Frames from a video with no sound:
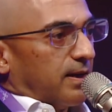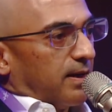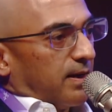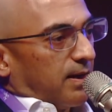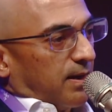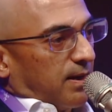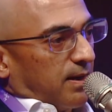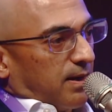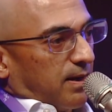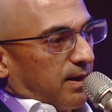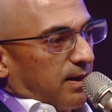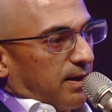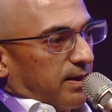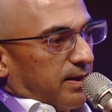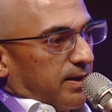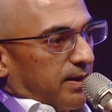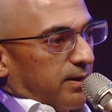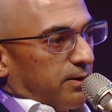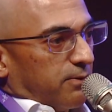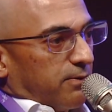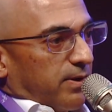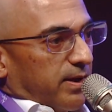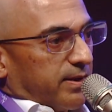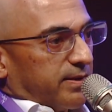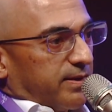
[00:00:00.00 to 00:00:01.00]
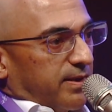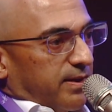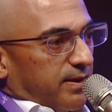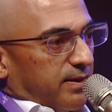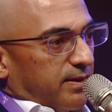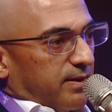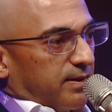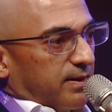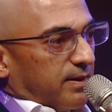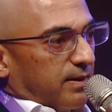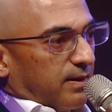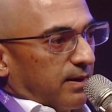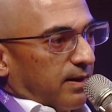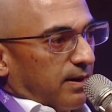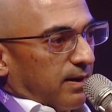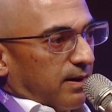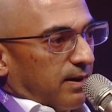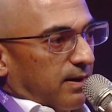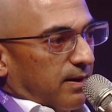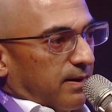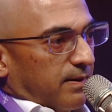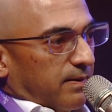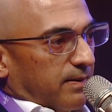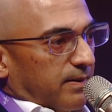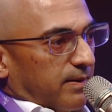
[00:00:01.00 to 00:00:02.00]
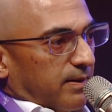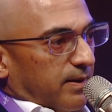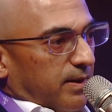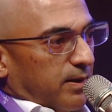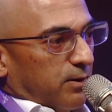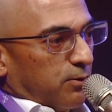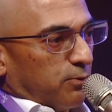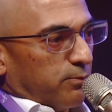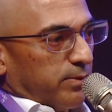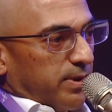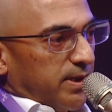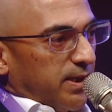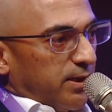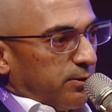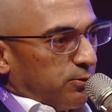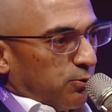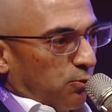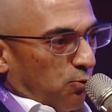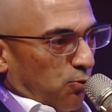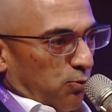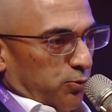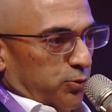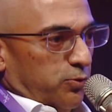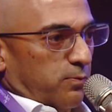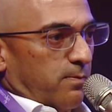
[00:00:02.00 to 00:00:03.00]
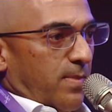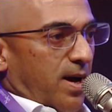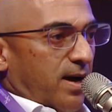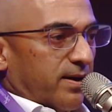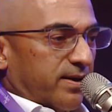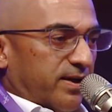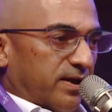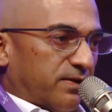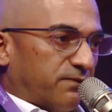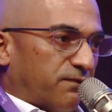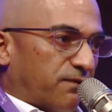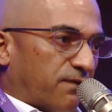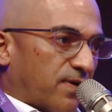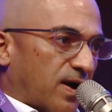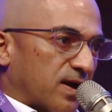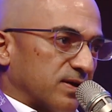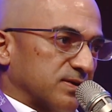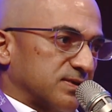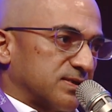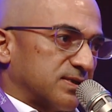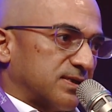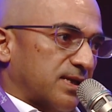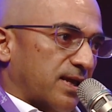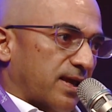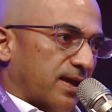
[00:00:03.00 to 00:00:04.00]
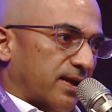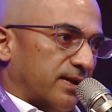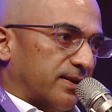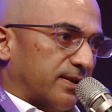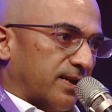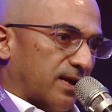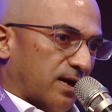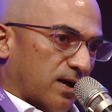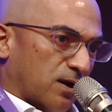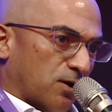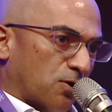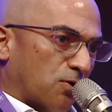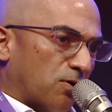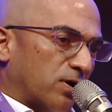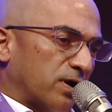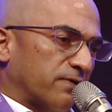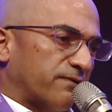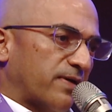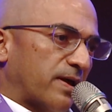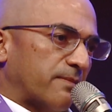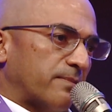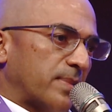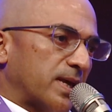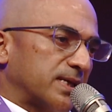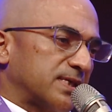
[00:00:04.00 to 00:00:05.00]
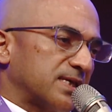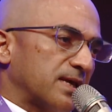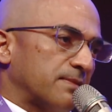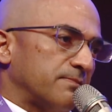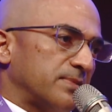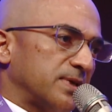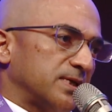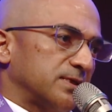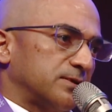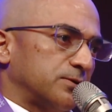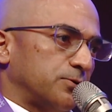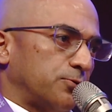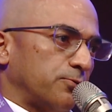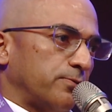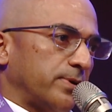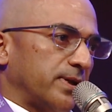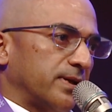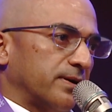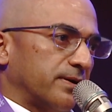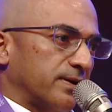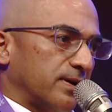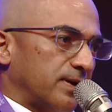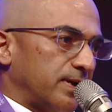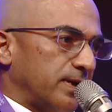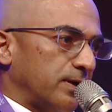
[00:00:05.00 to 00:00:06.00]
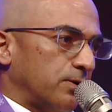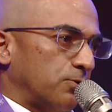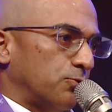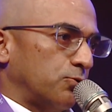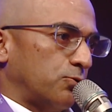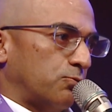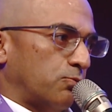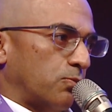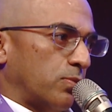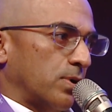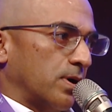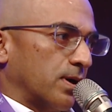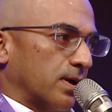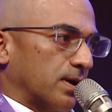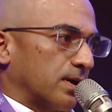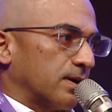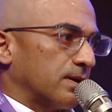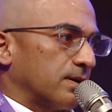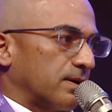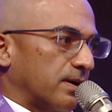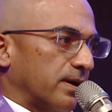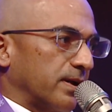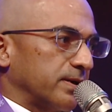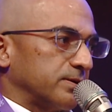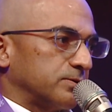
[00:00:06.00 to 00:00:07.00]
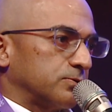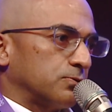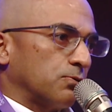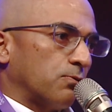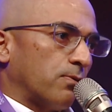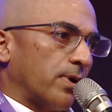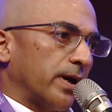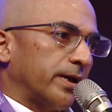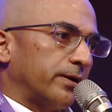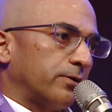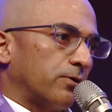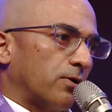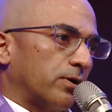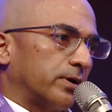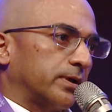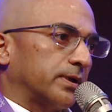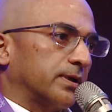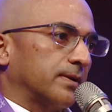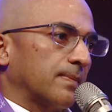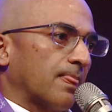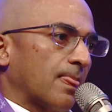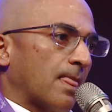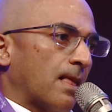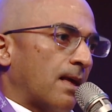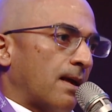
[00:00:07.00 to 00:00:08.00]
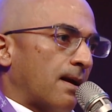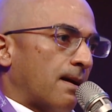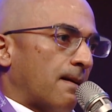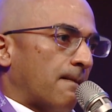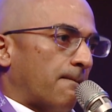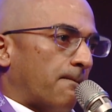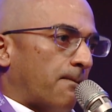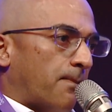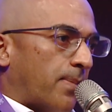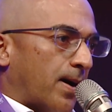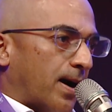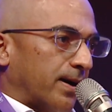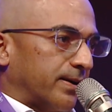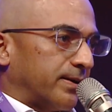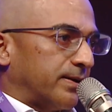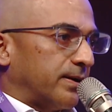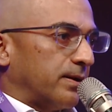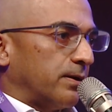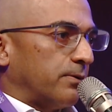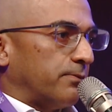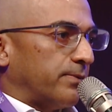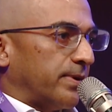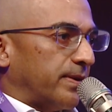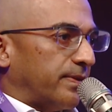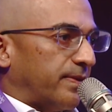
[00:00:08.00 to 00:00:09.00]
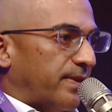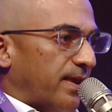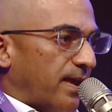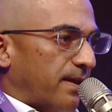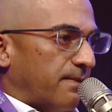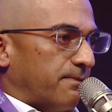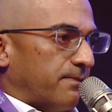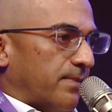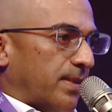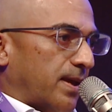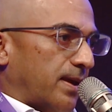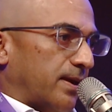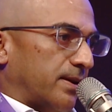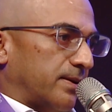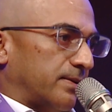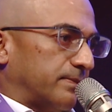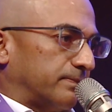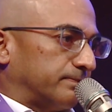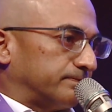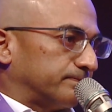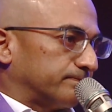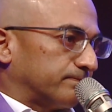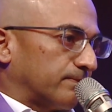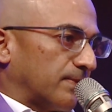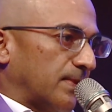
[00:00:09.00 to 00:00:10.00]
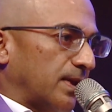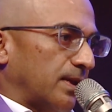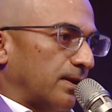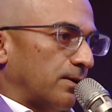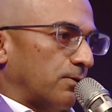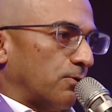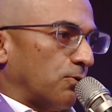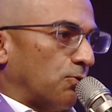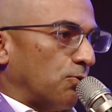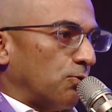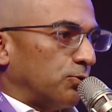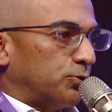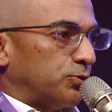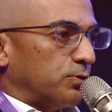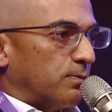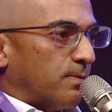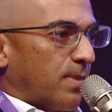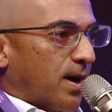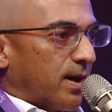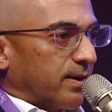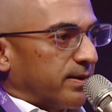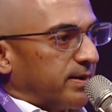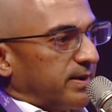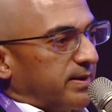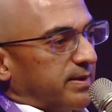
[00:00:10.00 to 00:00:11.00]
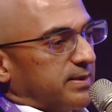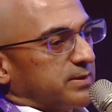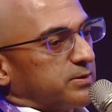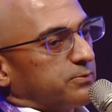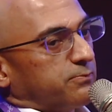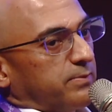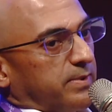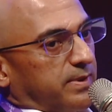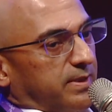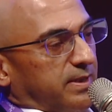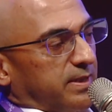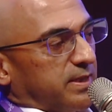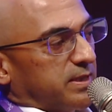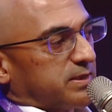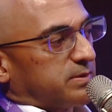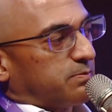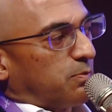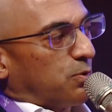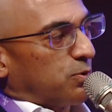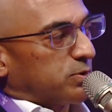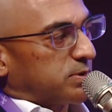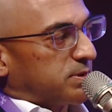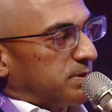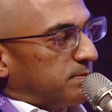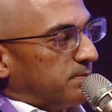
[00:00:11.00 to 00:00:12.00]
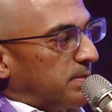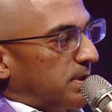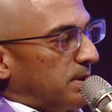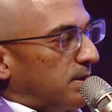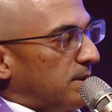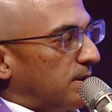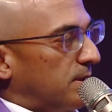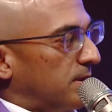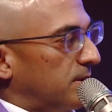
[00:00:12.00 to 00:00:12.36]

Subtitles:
I think we need to go to market fast, and there are a lot of MSMEs doing really good work, right? So why not partner with them and go to market as quickly as possible?